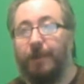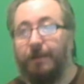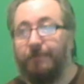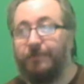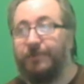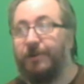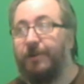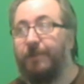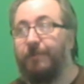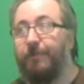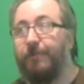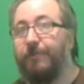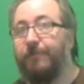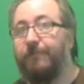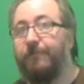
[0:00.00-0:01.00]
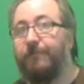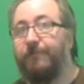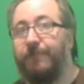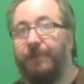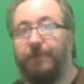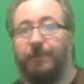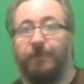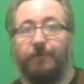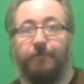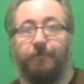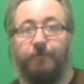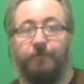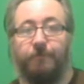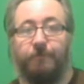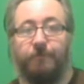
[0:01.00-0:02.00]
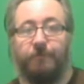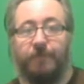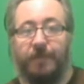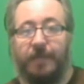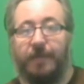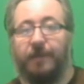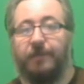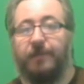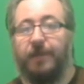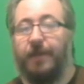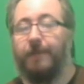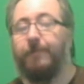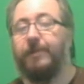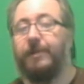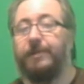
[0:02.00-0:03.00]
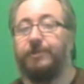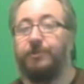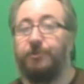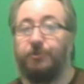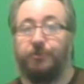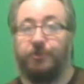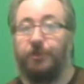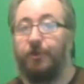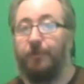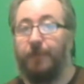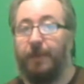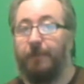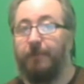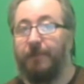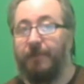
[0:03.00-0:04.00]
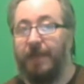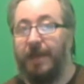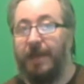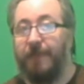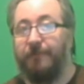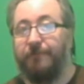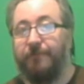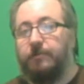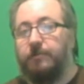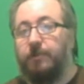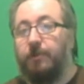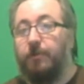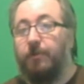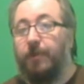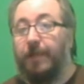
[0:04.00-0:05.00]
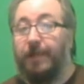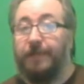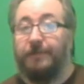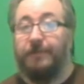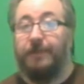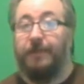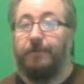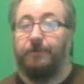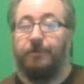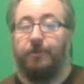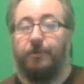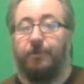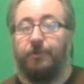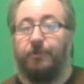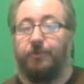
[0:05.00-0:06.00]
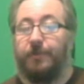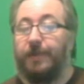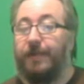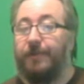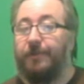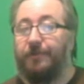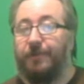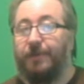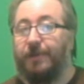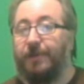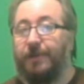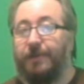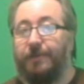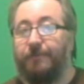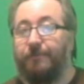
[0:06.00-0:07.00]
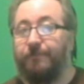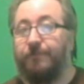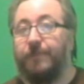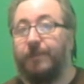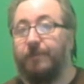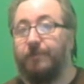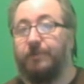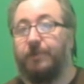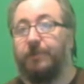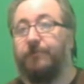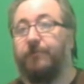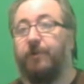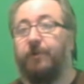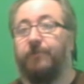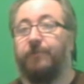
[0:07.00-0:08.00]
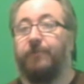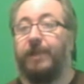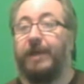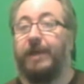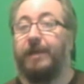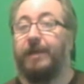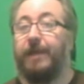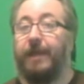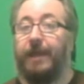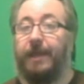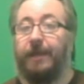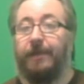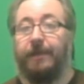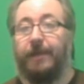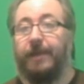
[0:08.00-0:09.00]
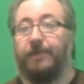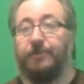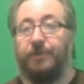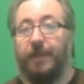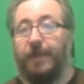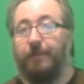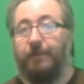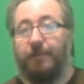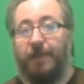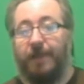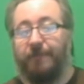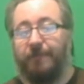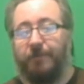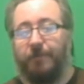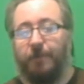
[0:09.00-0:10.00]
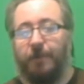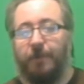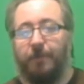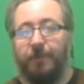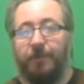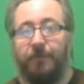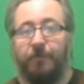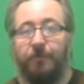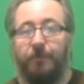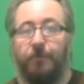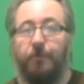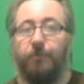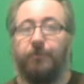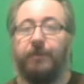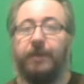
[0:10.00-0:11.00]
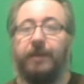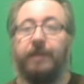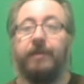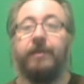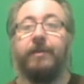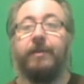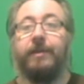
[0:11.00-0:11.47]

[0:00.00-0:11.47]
I'm sorry, but female lead comedies usually don't make me laugh. So, like I said, I was going into it kind of thinking it was going to fall flat, and it actually had me laughing quite a bit through the whole thing.